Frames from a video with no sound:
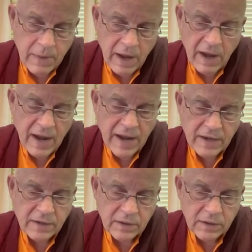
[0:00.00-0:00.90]

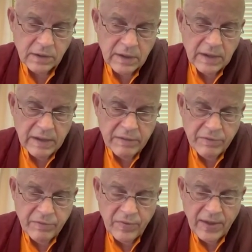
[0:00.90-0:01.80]
mind,
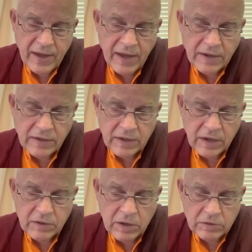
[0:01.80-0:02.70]
then
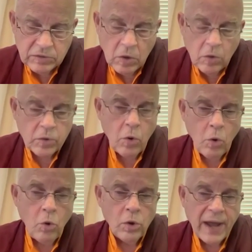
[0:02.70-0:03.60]
don't
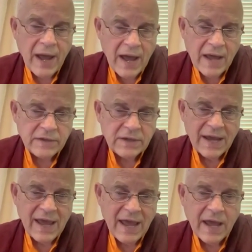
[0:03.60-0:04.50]
hold on
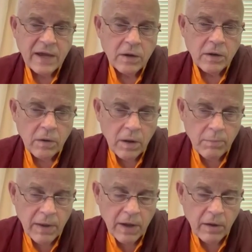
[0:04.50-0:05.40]
to anger
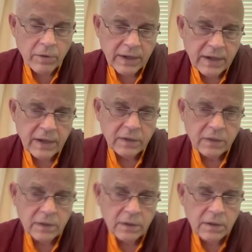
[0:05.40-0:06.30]
about it.
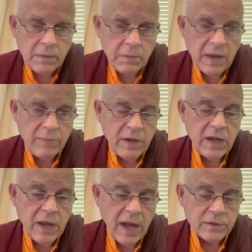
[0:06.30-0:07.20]

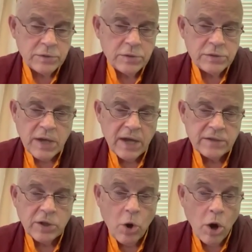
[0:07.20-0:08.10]
Maybe
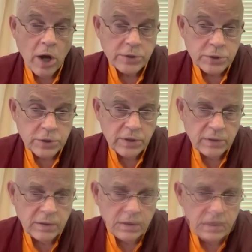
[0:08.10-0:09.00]
exercise
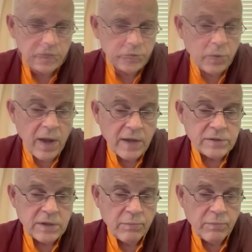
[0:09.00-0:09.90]
caution, try
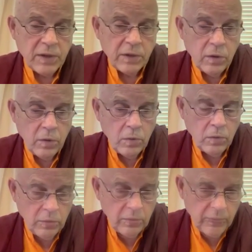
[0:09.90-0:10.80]
something
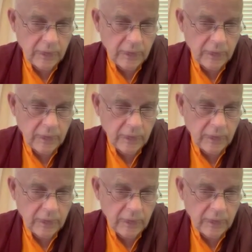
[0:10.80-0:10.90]
new